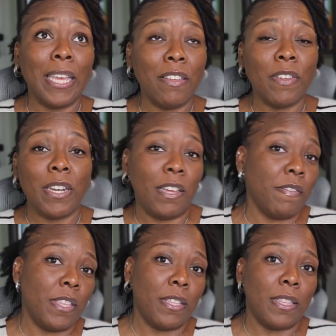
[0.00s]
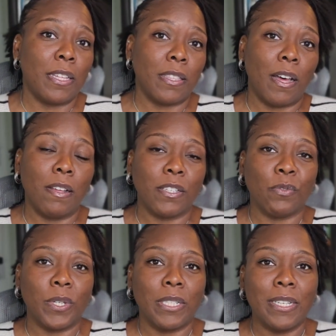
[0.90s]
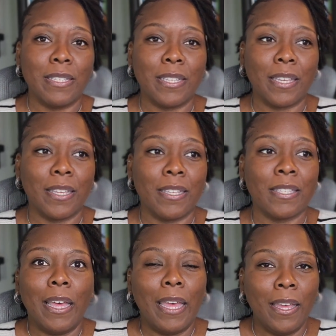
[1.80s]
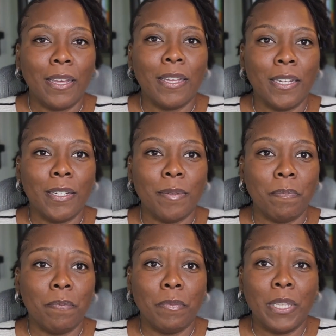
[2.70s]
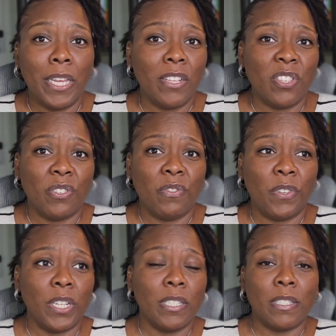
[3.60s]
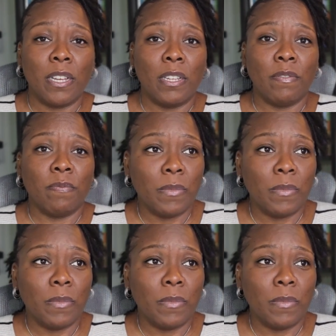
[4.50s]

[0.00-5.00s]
even if the thoughts are realistic, is it could lead to feelings of